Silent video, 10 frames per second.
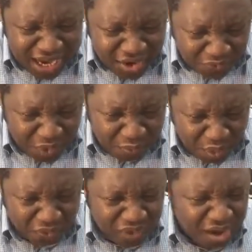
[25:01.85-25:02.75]
Any
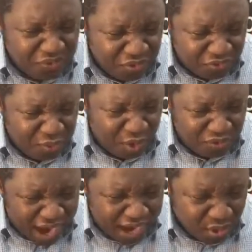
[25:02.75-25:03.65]
form of every
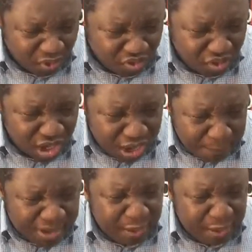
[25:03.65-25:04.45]
form of high looks.